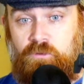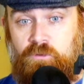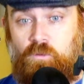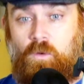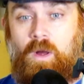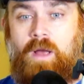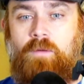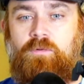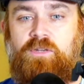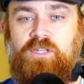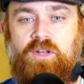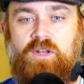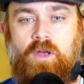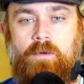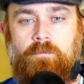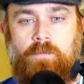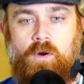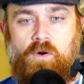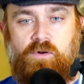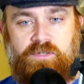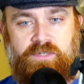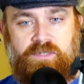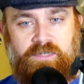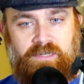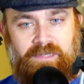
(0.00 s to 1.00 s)
So why was Scott
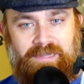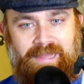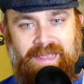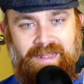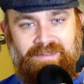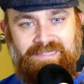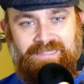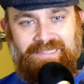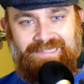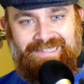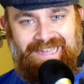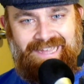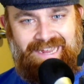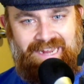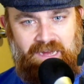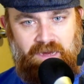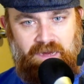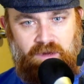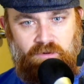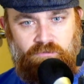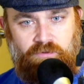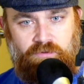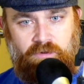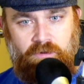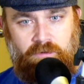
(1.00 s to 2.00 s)
Morrison allowed to
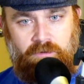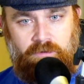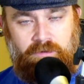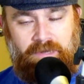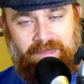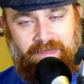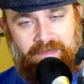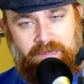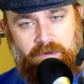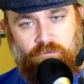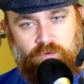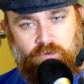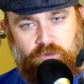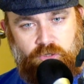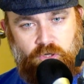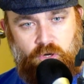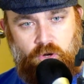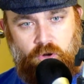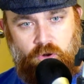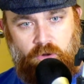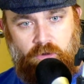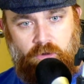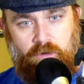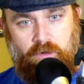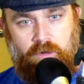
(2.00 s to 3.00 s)
leave and then
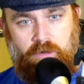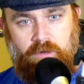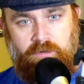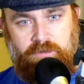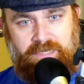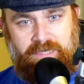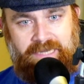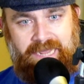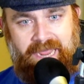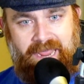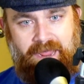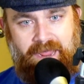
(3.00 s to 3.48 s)
return to